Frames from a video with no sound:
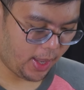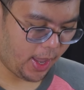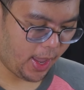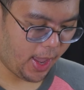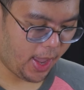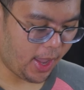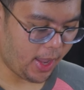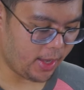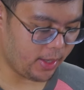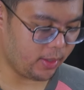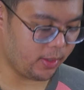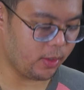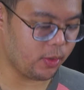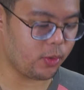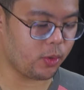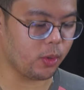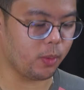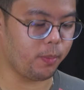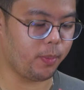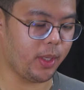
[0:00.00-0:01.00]
And this
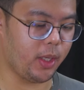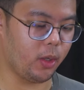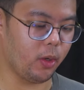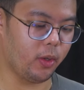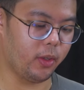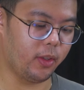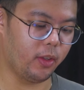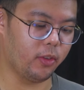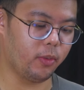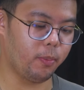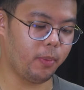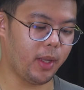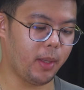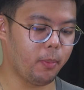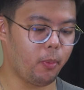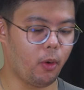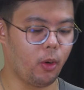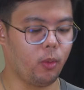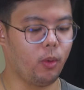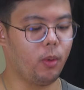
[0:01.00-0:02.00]
should be your DisplayPort